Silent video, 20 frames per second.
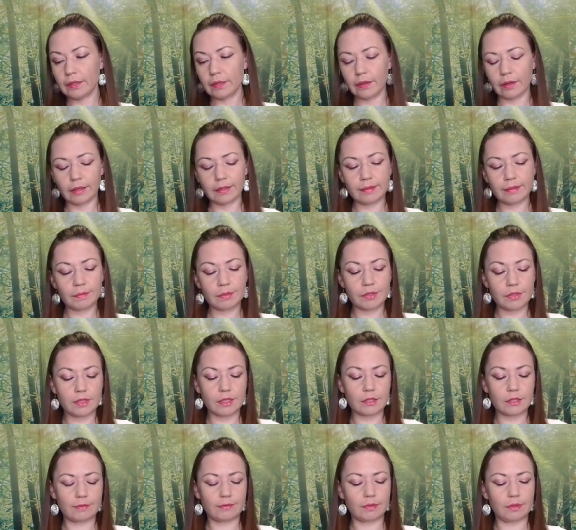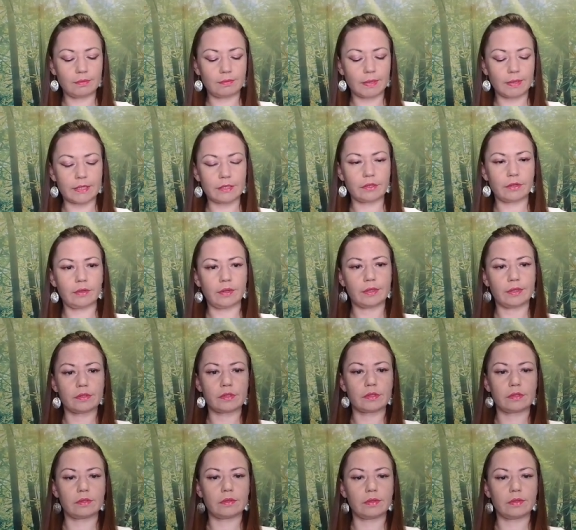Card number 6 for the
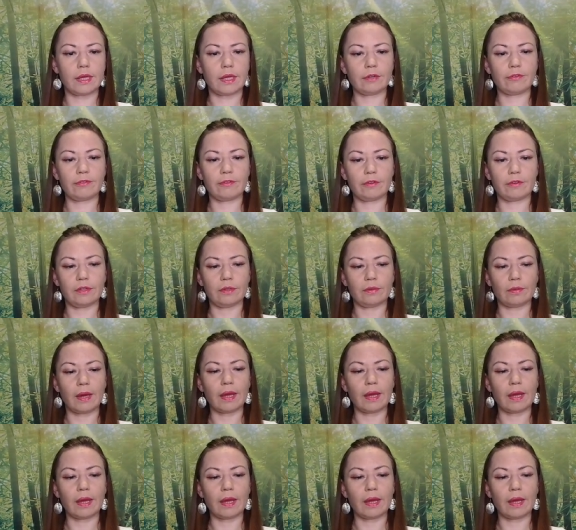masculines, not for you.